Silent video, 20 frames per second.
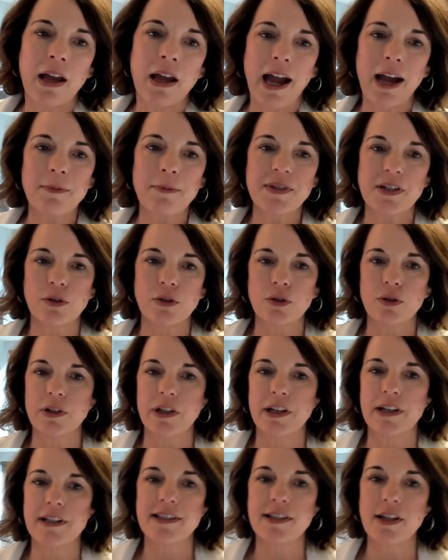
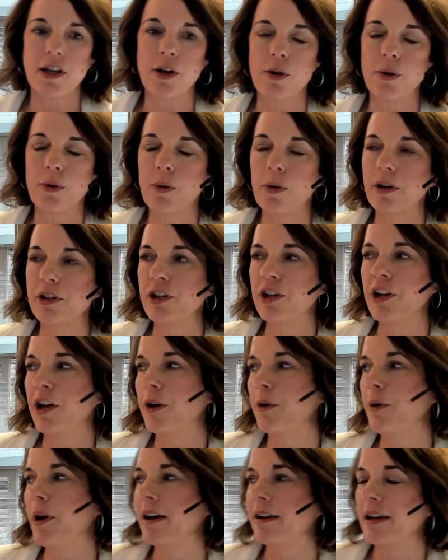Absolutely. So,
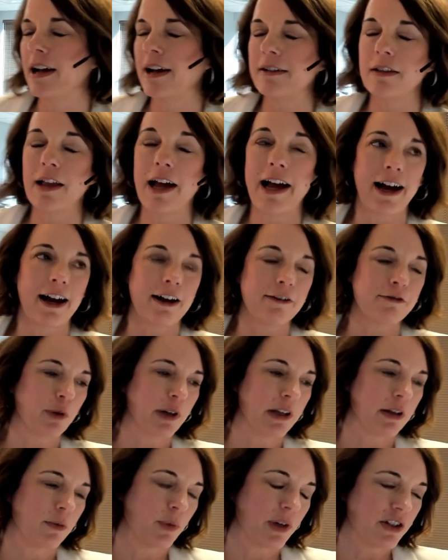I laugh.
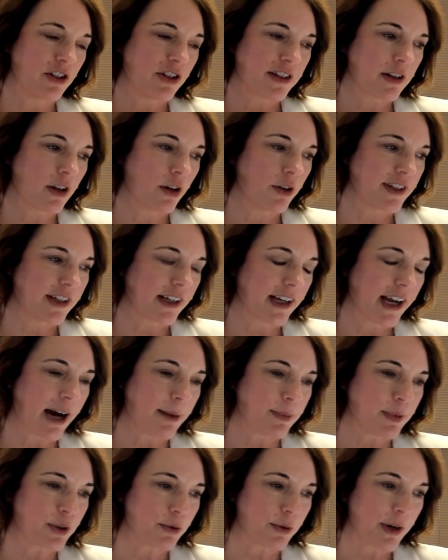We just closed a
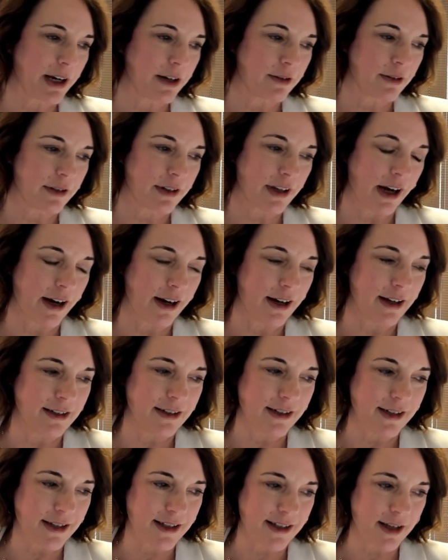capital round
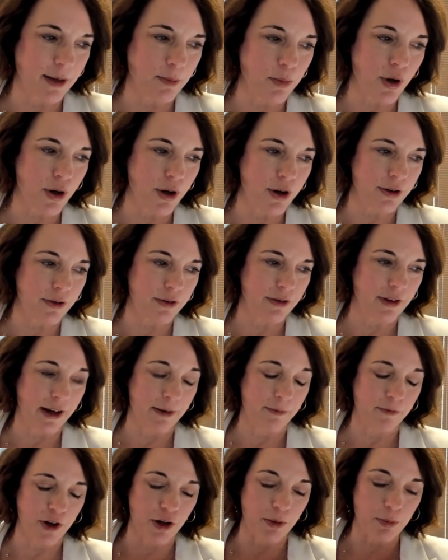in December that
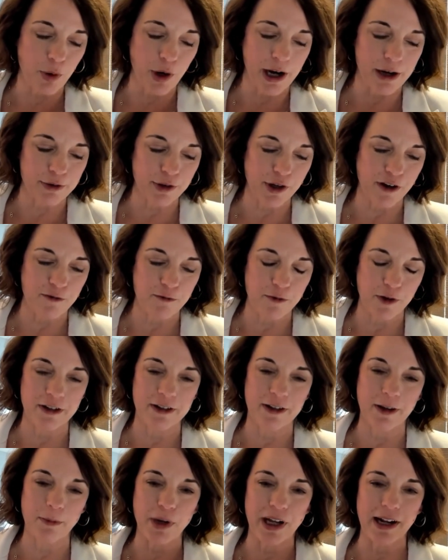I'm very proud of,
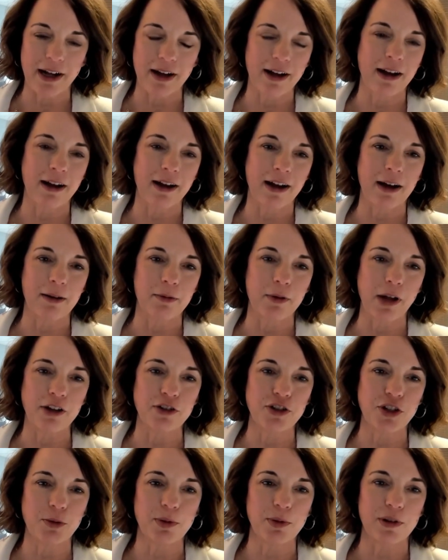but I
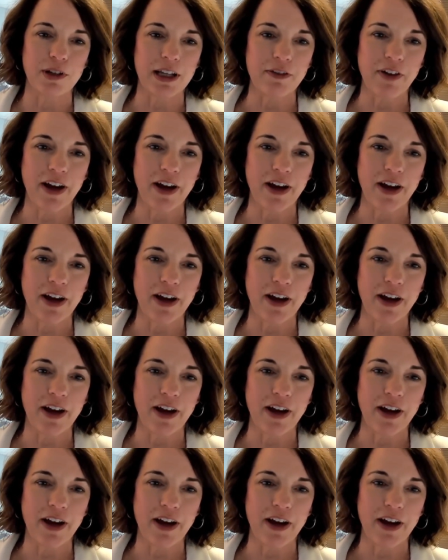do believe,